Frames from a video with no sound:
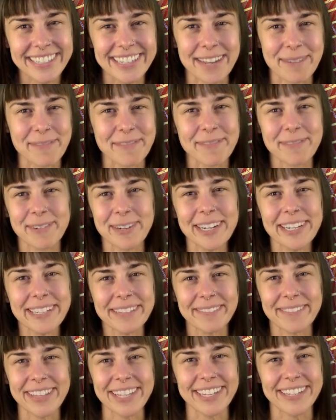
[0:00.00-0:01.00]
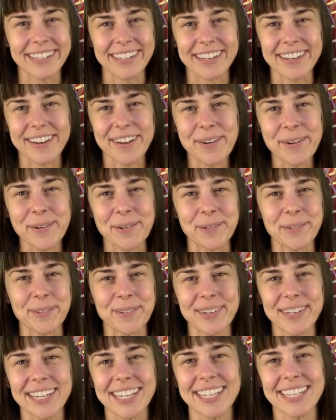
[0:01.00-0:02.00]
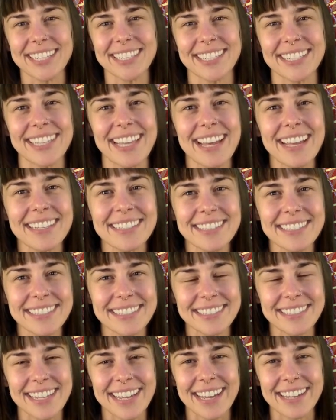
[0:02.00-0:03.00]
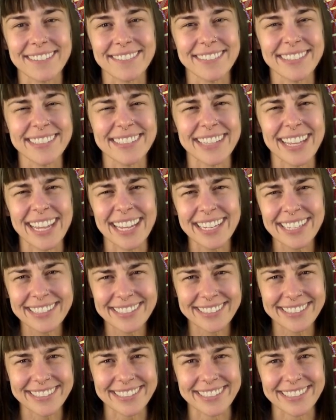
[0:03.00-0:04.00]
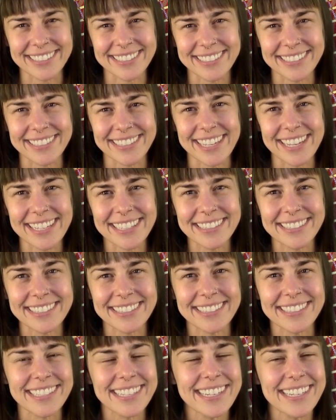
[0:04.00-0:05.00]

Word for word: I'm afraid of the unknown. Yes, I feel anxious. Yes,